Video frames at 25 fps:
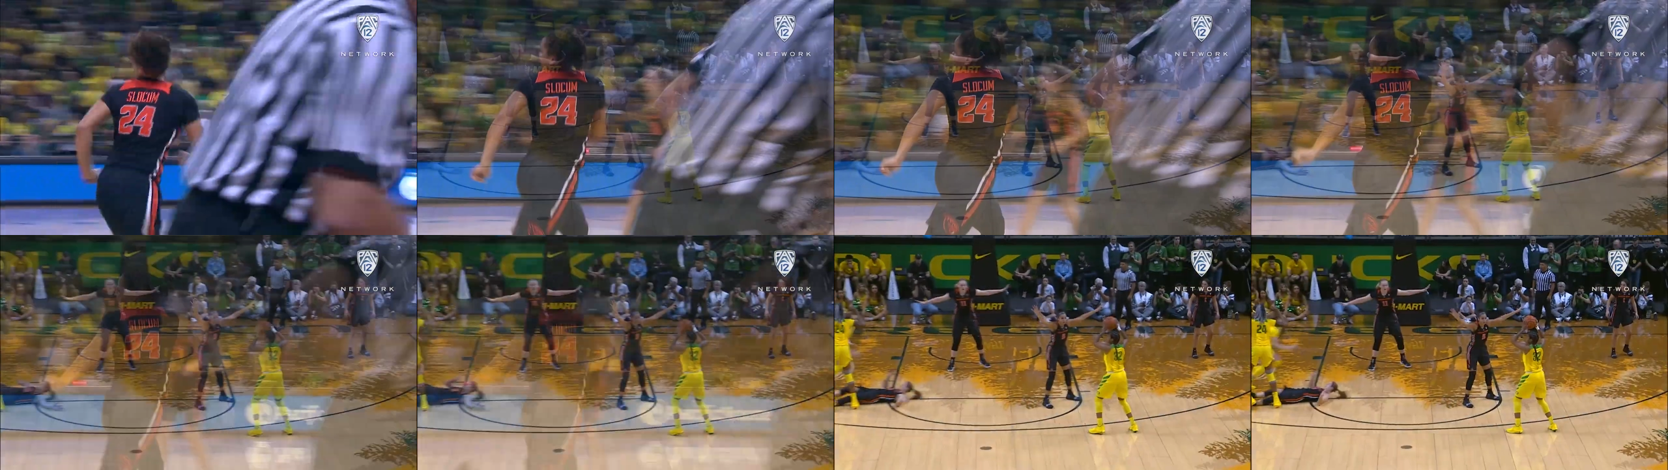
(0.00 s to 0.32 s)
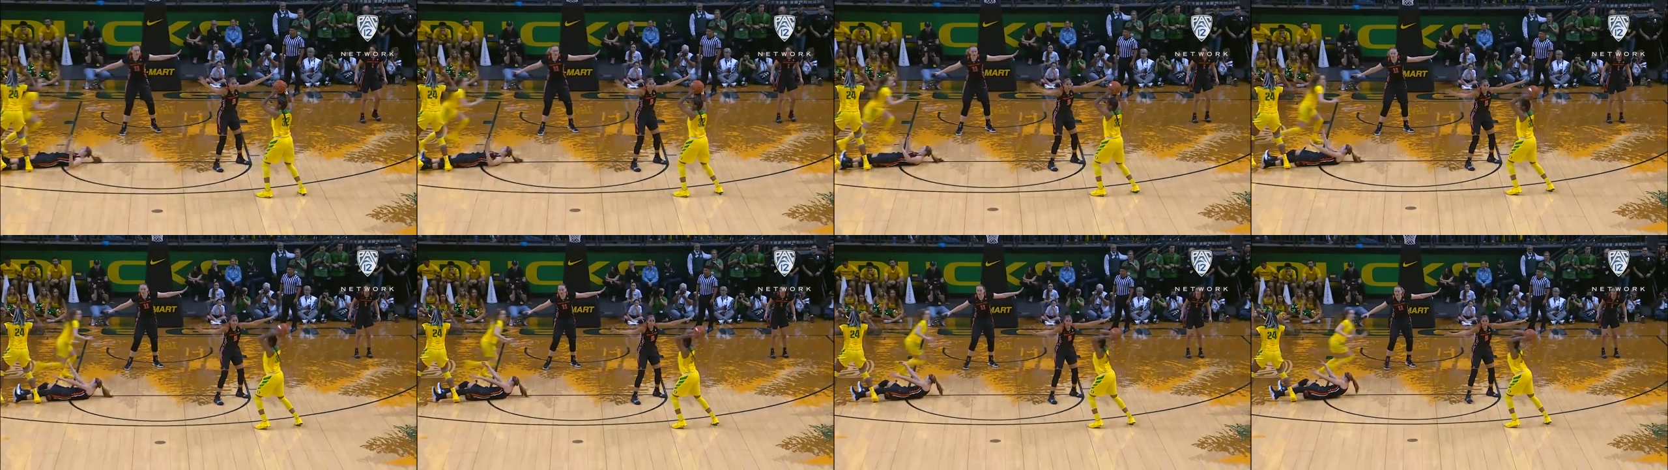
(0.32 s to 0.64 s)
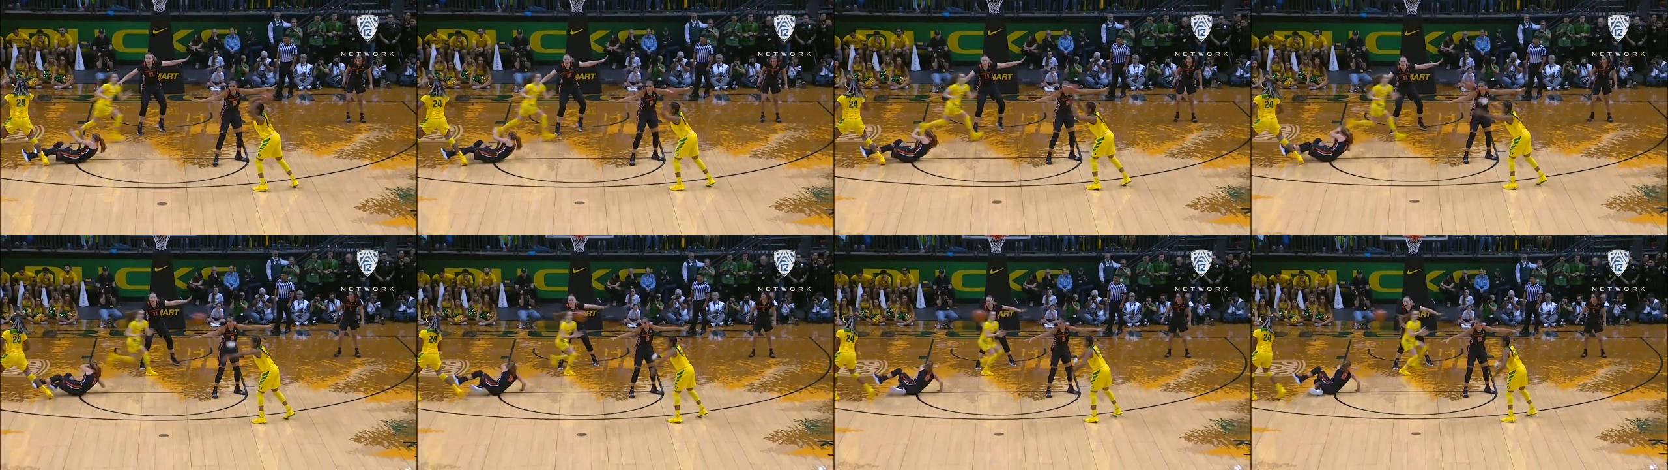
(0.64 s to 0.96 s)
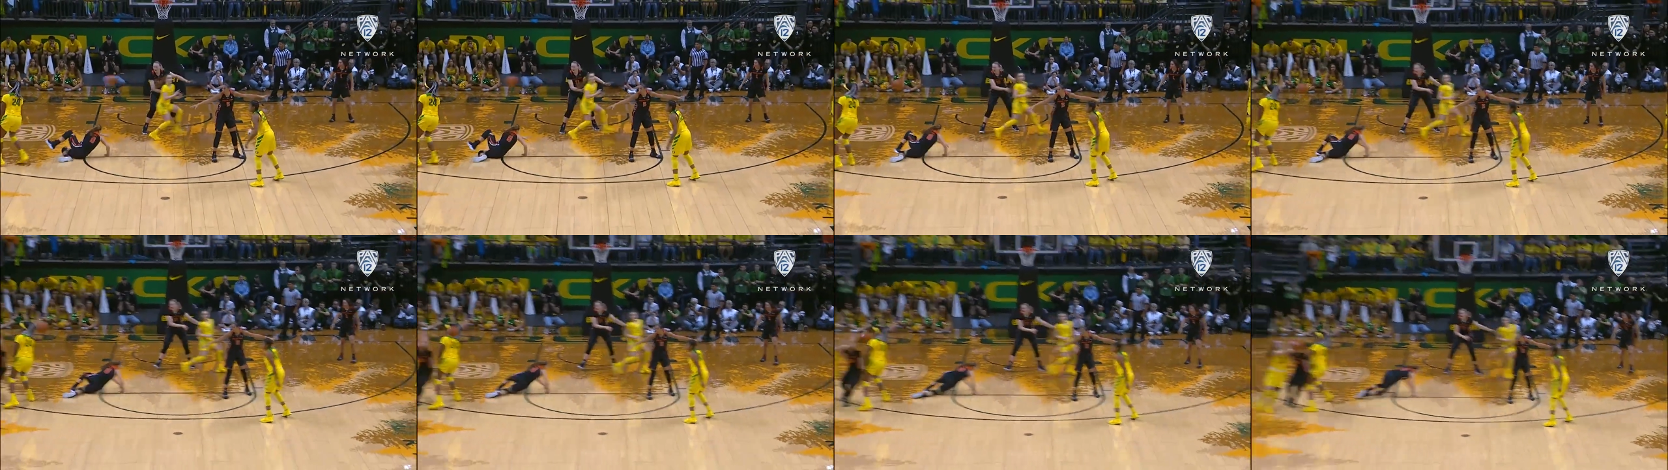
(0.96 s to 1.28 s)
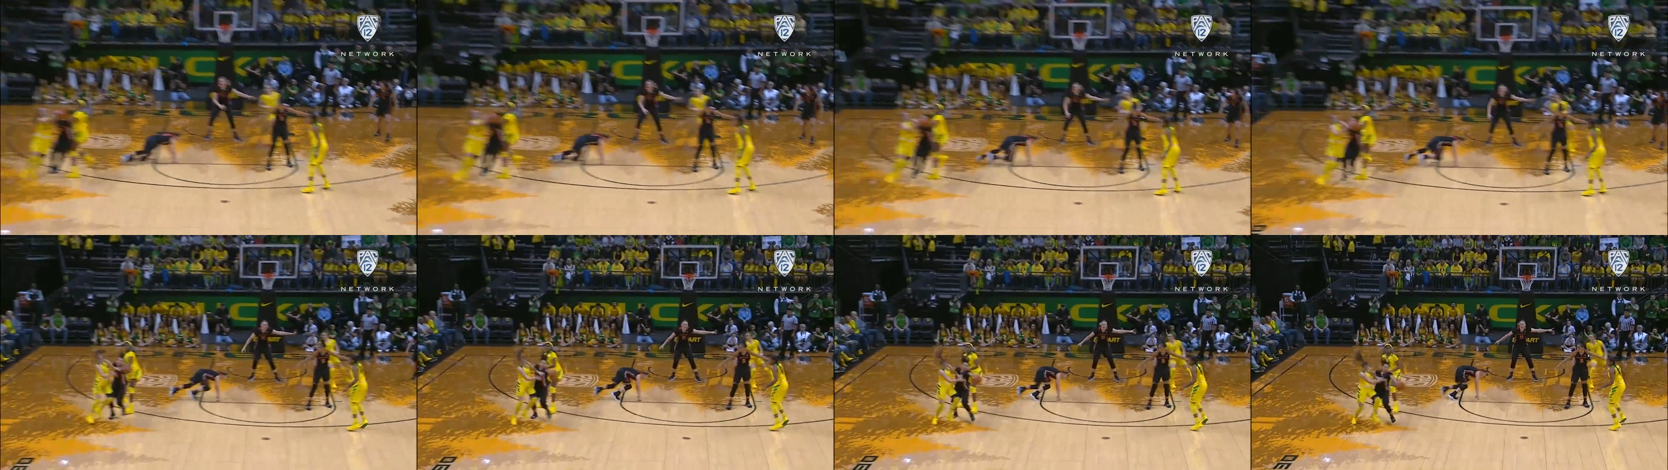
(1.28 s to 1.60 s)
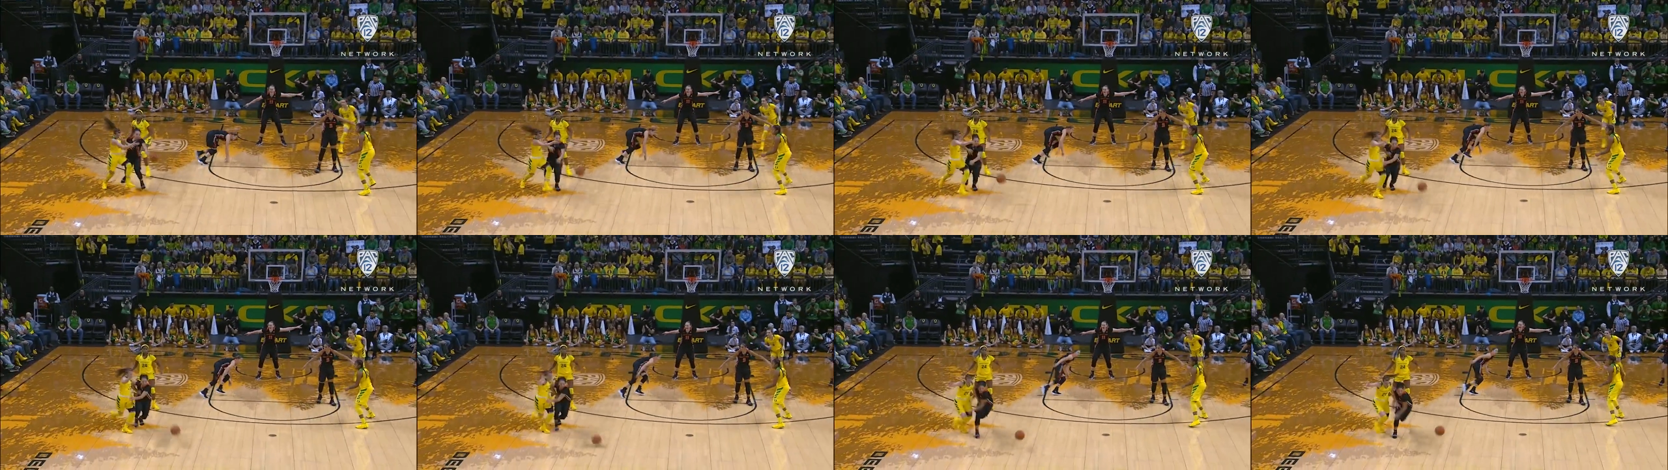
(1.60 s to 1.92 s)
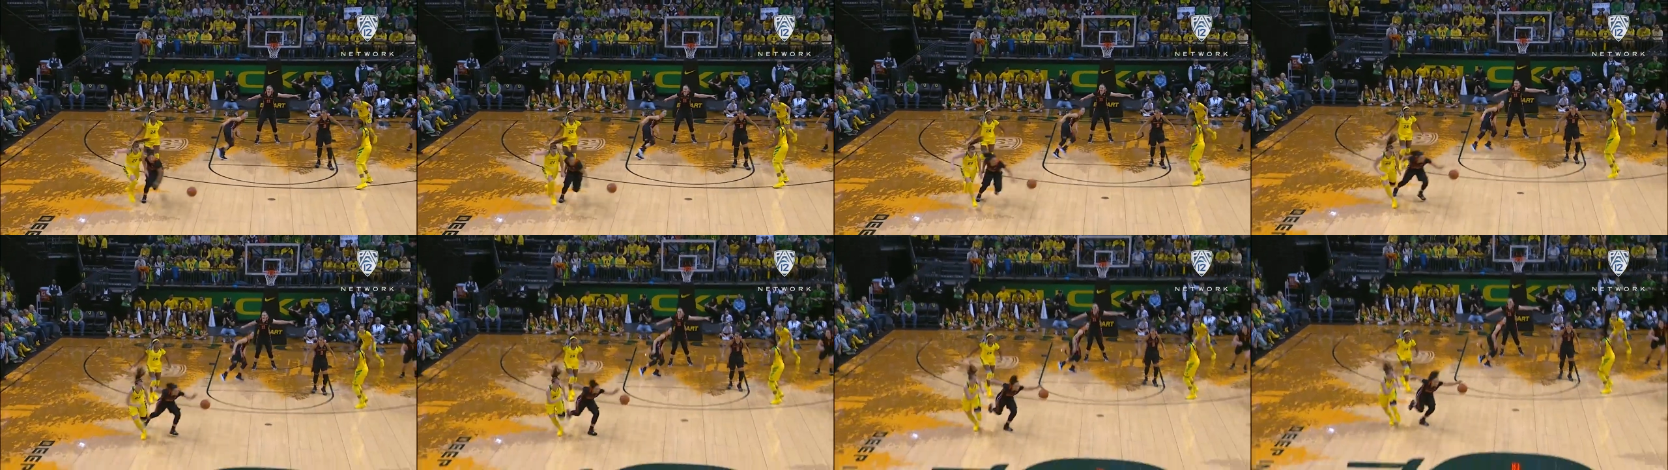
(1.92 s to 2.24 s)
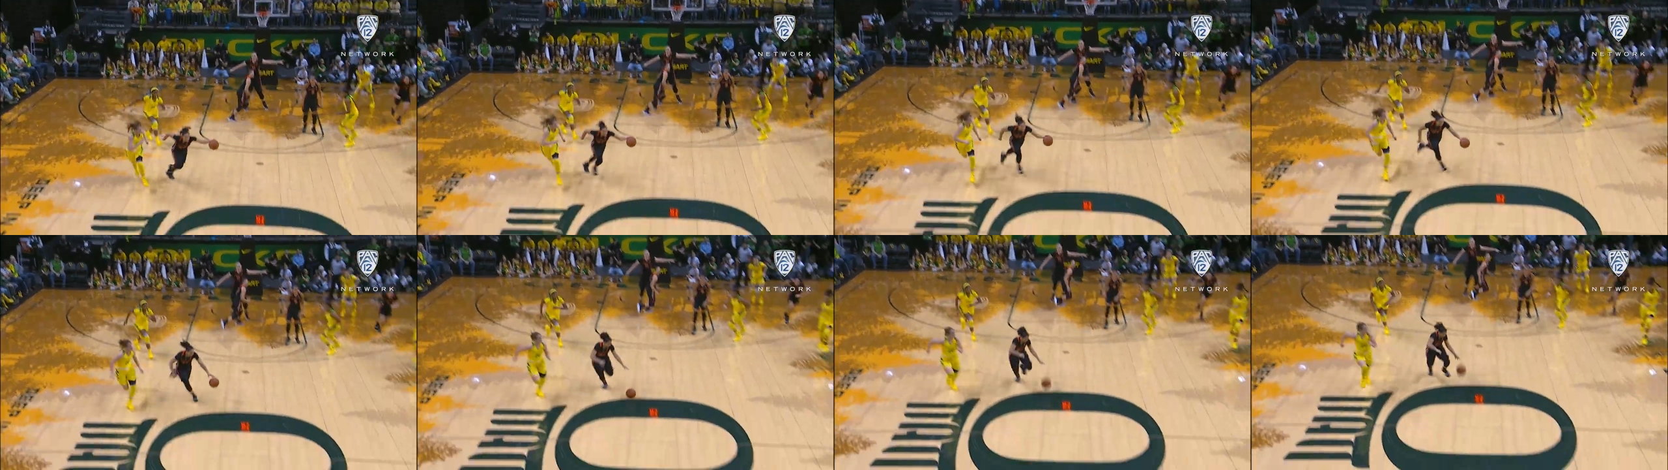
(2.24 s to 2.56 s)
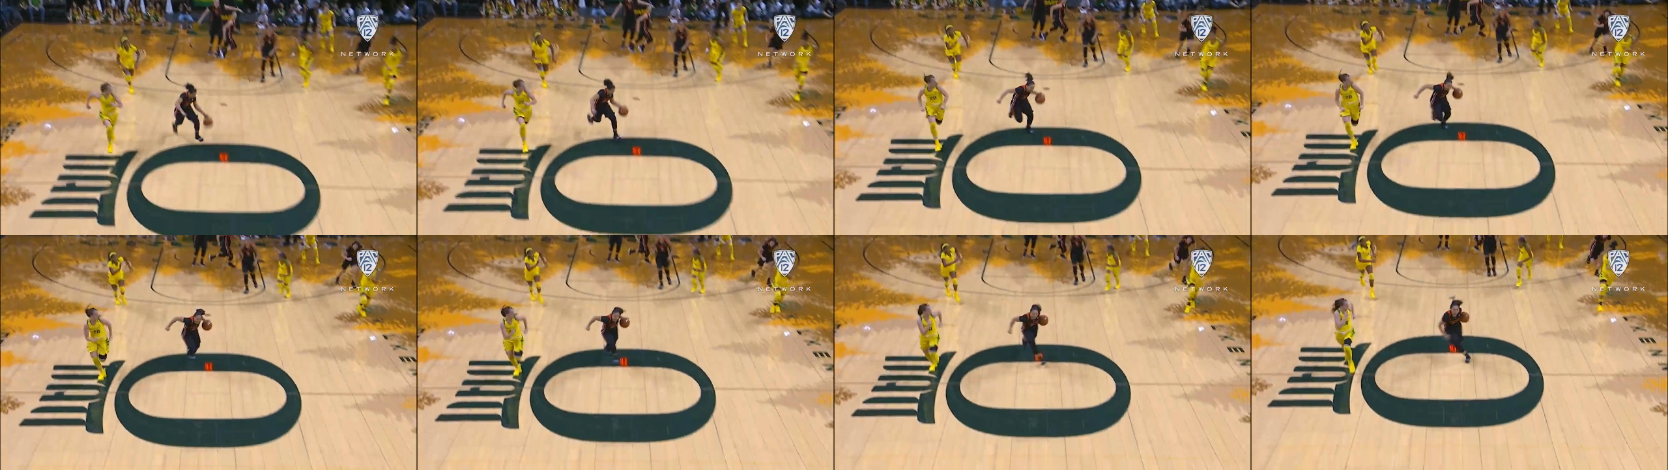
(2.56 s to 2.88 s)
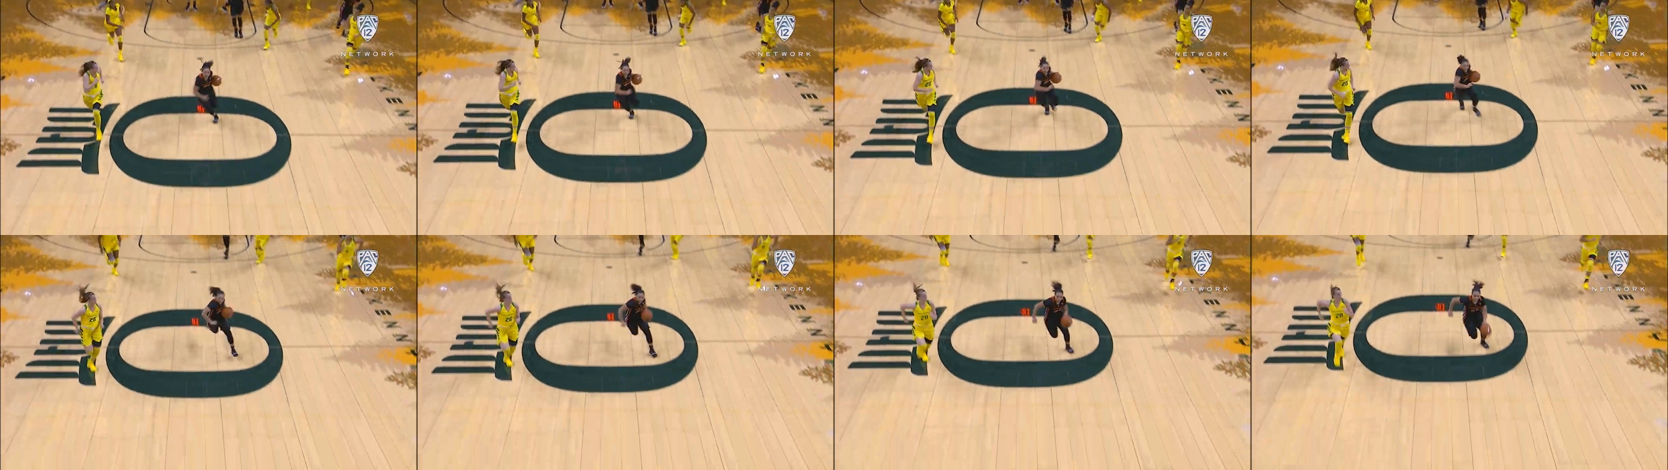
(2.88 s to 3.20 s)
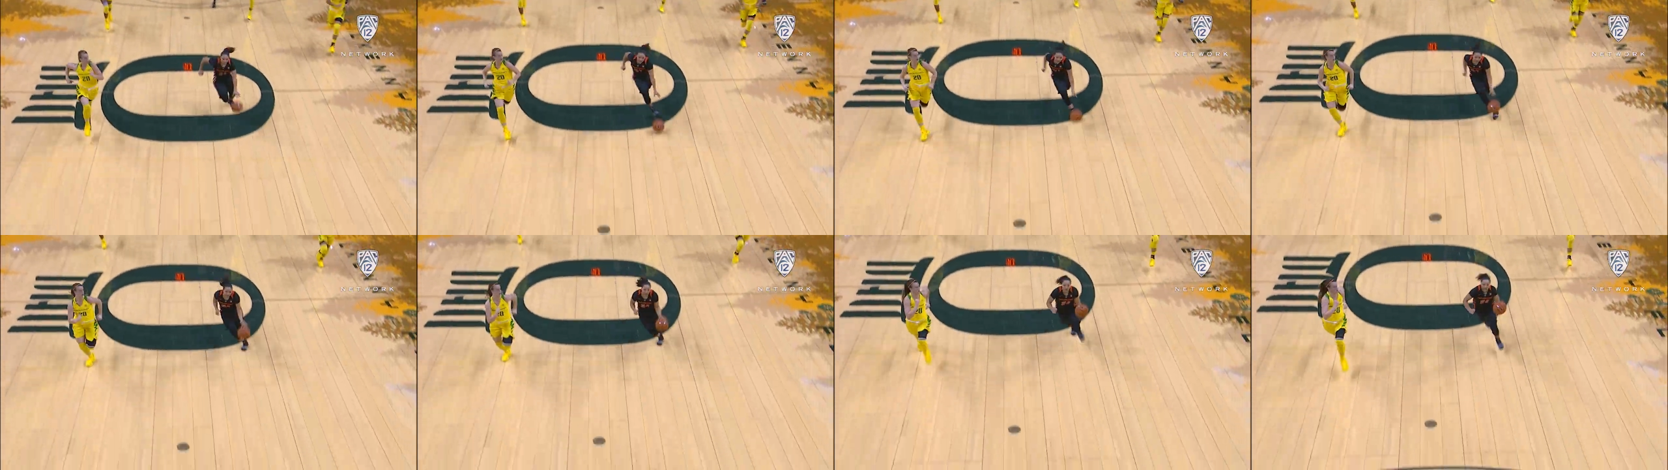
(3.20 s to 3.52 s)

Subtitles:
No face is visible, so there are no lips to read.